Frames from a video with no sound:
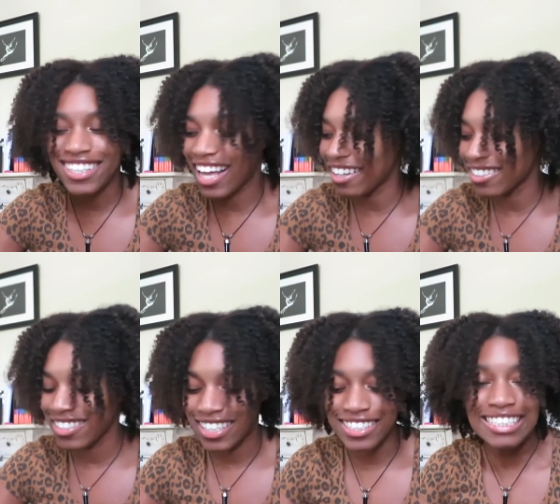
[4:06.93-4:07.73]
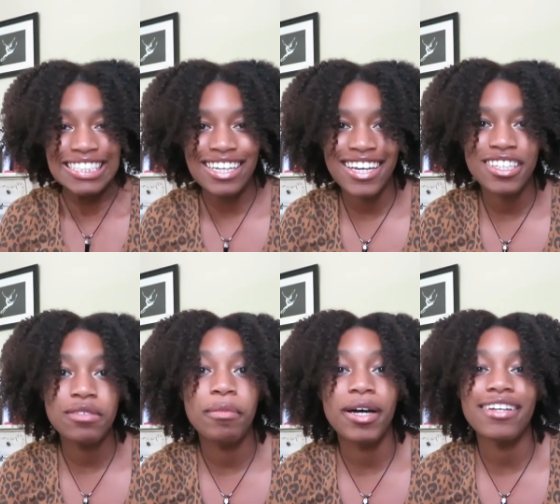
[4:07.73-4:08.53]
yeah, it looks kind of yikes,
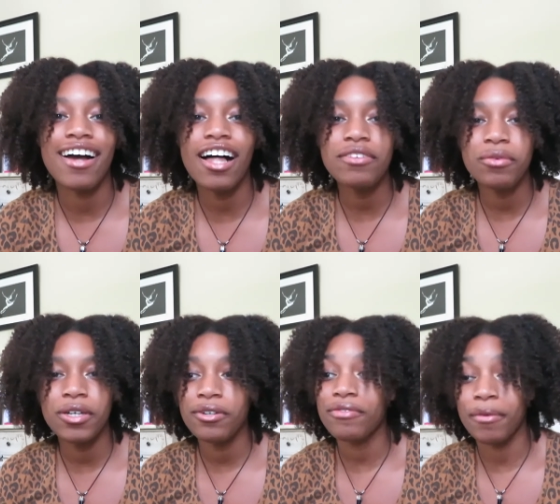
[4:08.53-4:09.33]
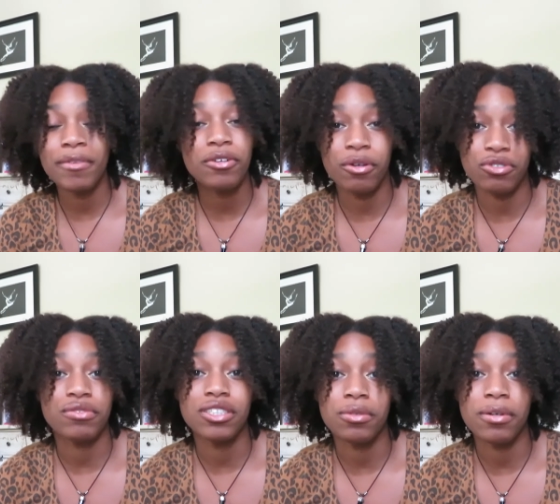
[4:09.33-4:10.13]
but olive oil from the
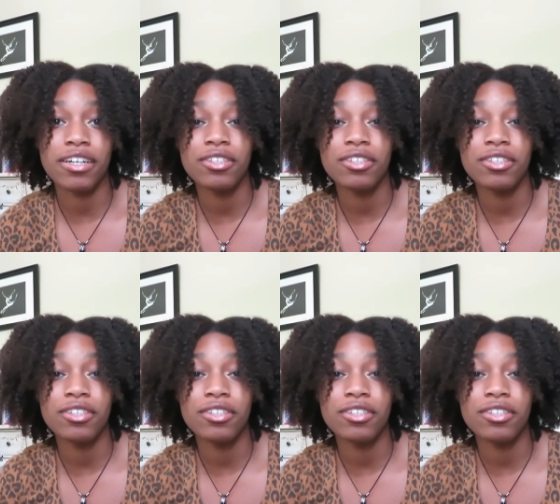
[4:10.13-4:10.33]
grocery store.